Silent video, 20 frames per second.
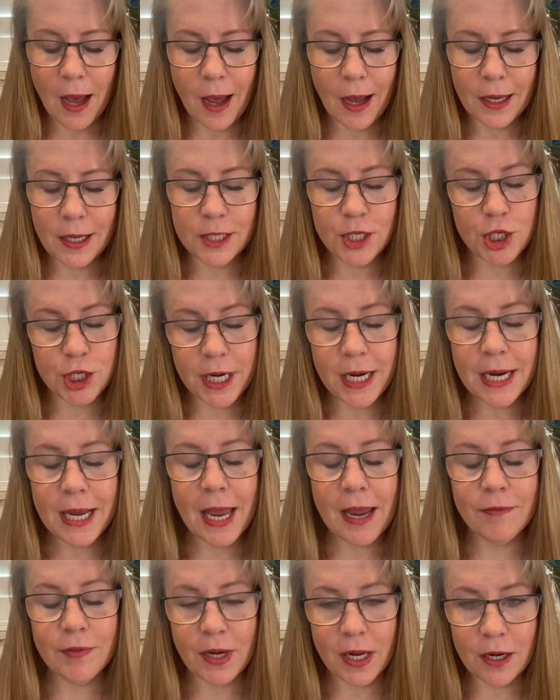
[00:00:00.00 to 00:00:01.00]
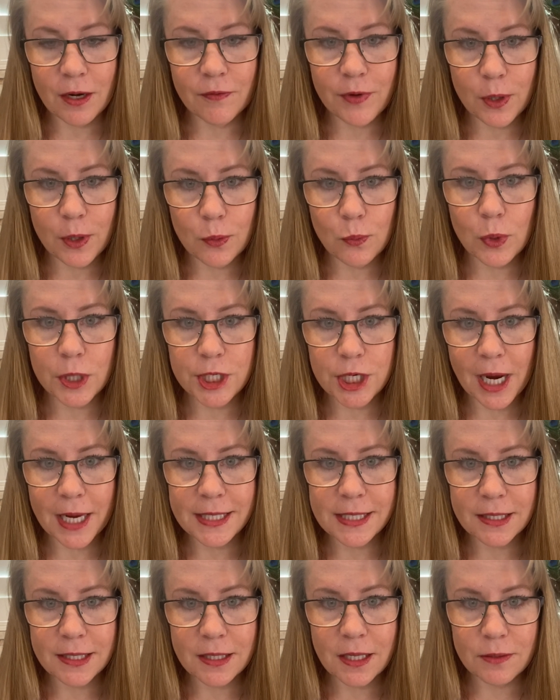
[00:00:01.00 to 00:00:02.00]
She gave an interview, which
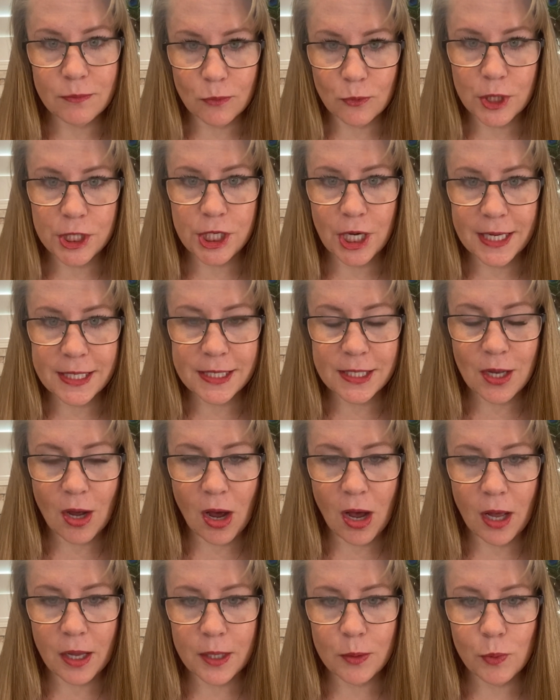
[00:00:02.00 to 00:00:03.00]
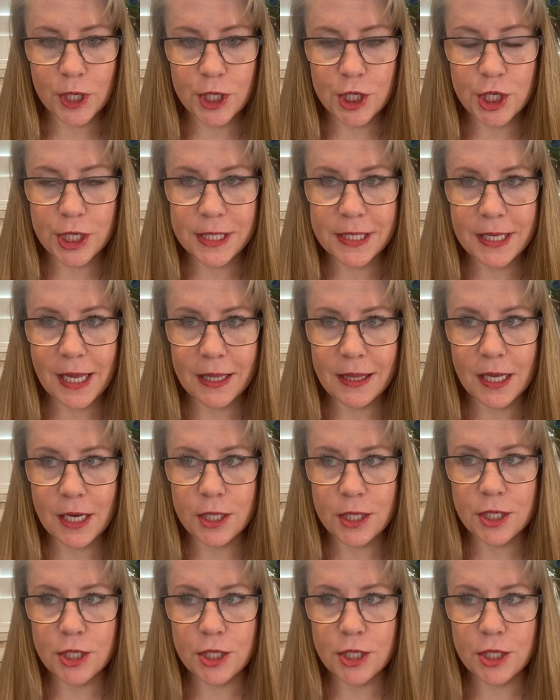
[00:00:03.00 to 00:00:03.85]
I saw, in which she said that